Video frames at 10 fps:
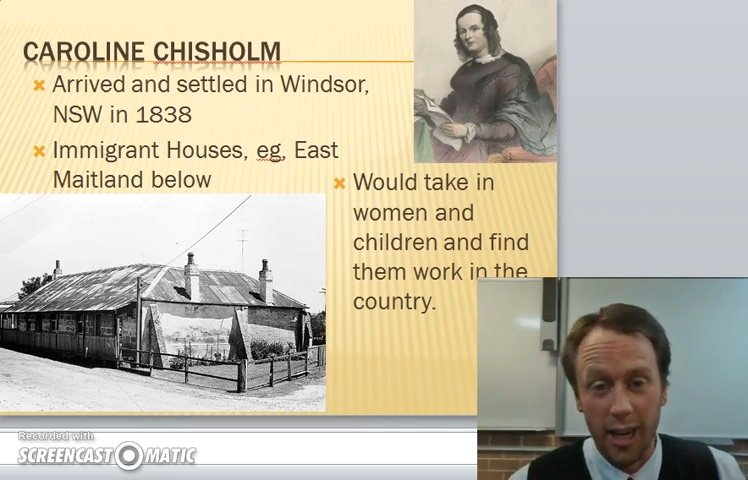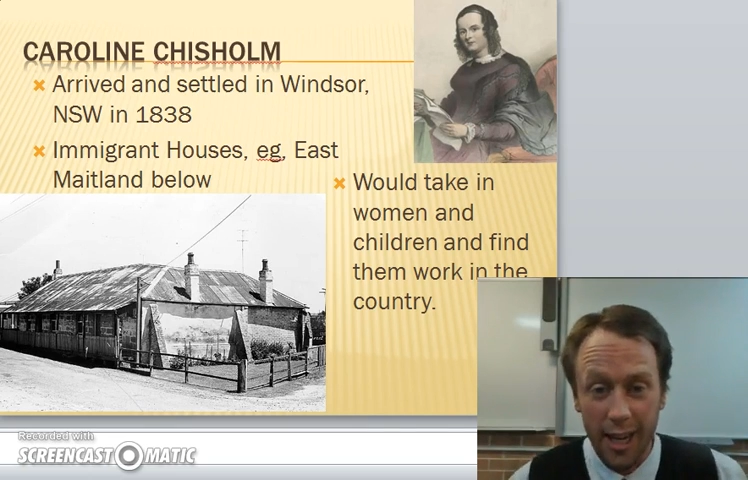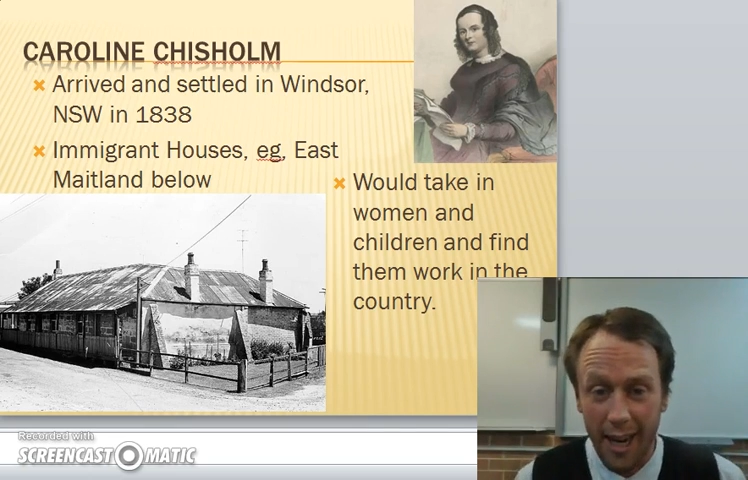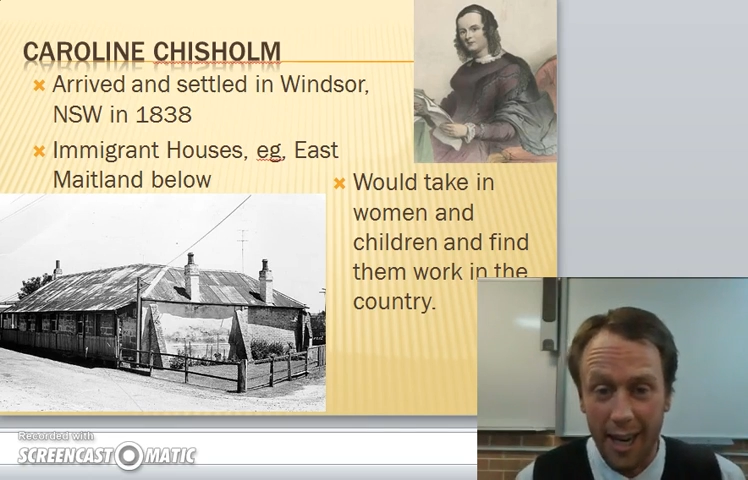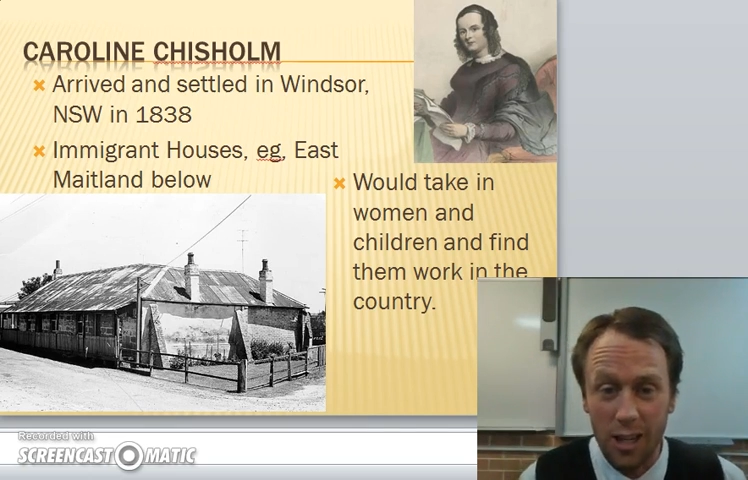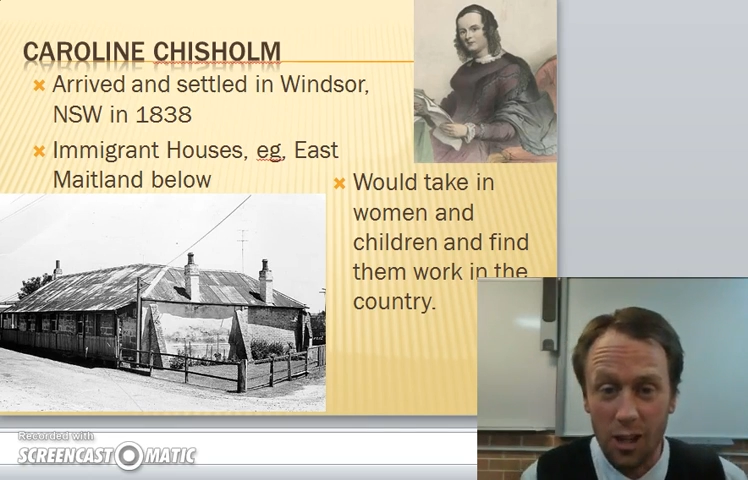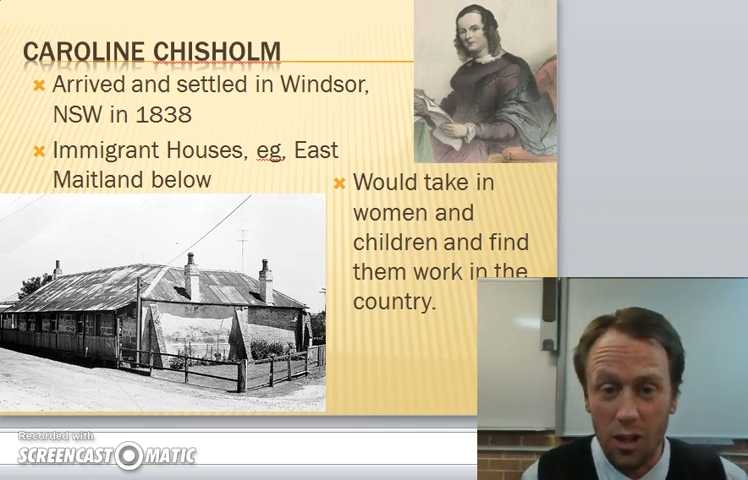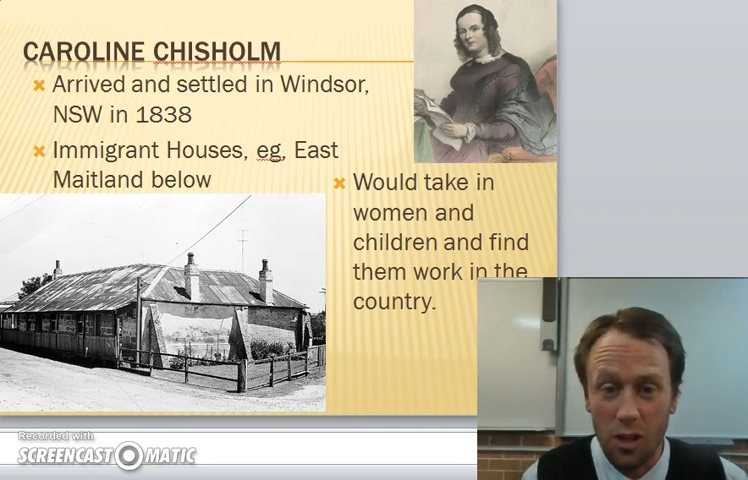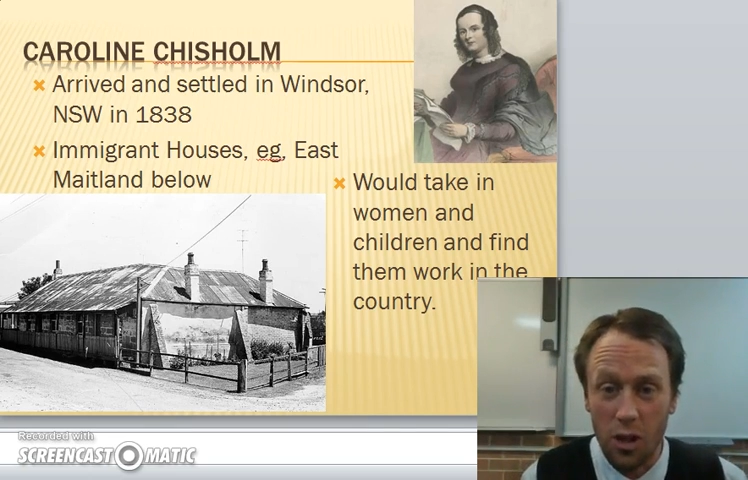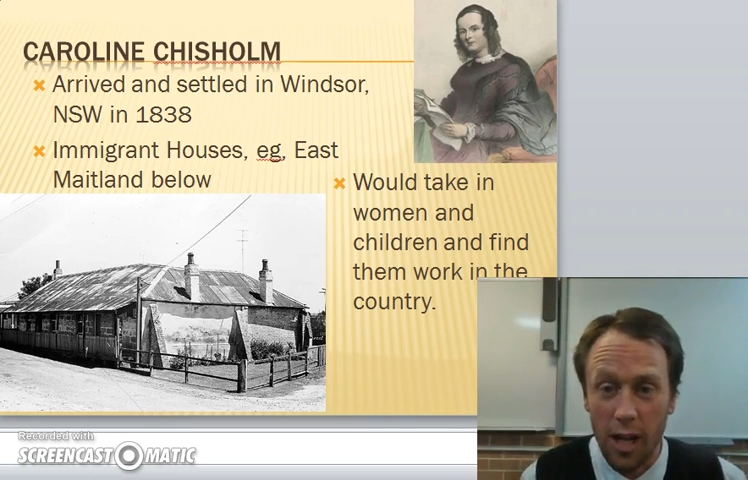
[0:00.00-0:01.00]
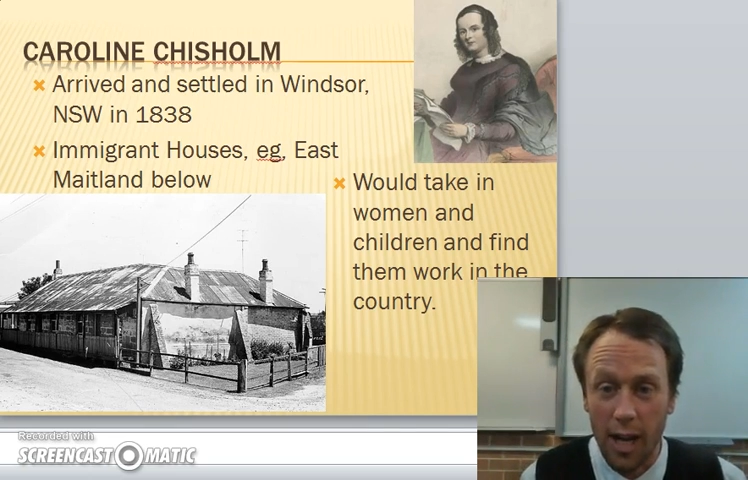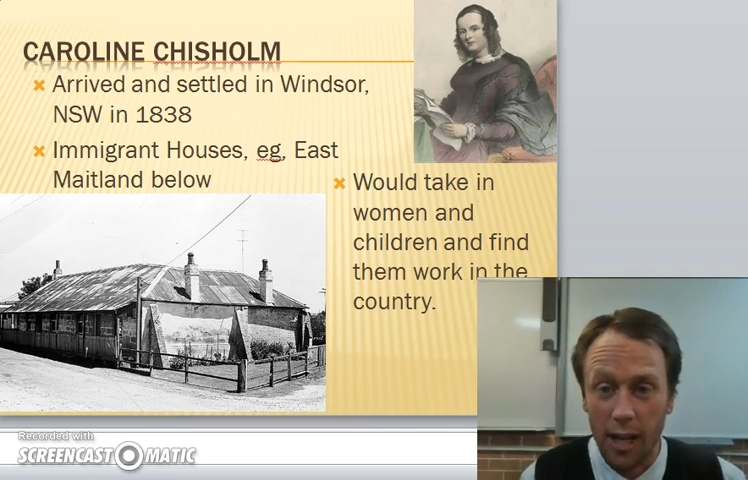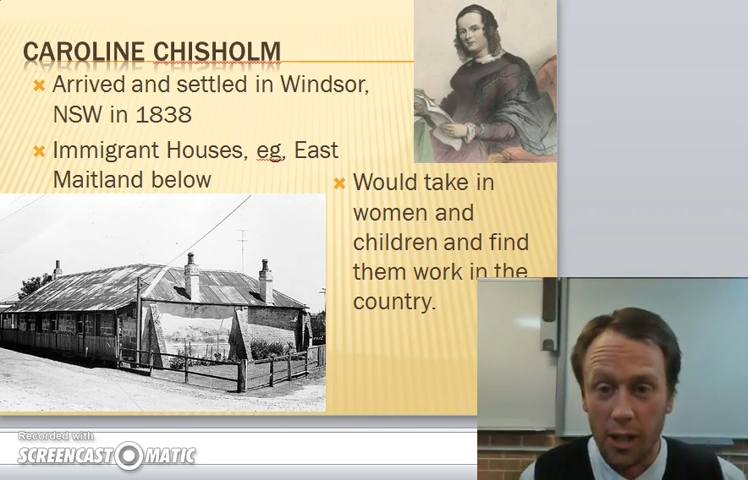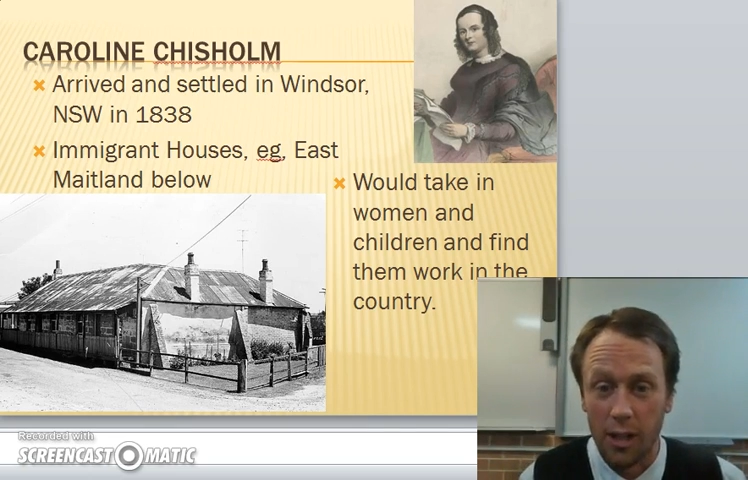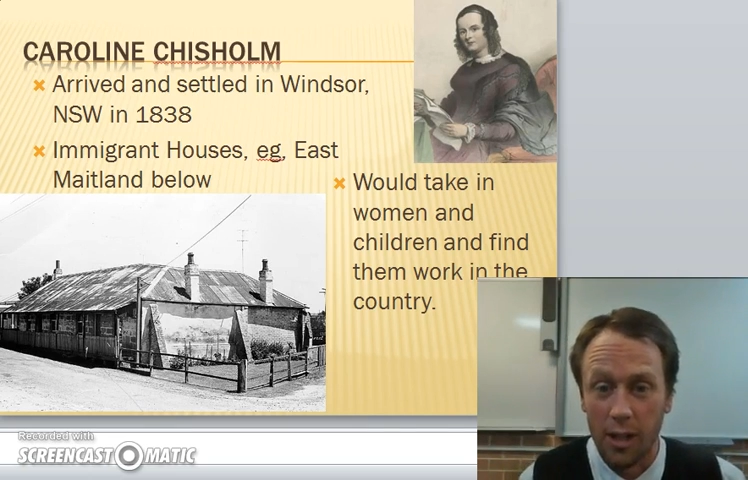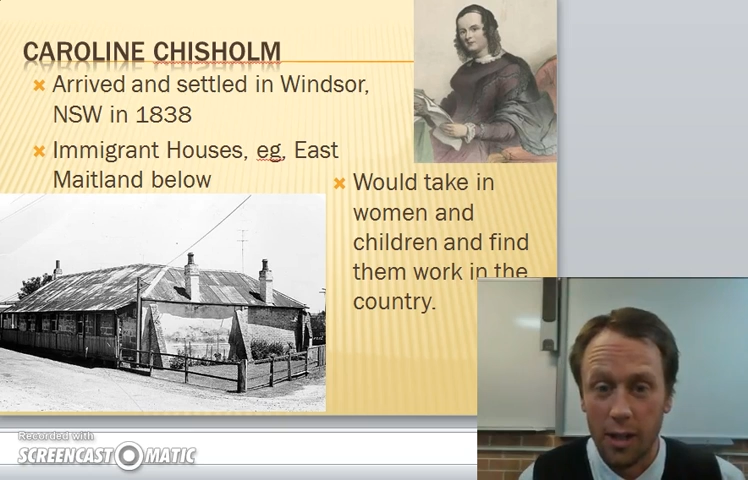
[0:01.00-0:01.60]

in 1838.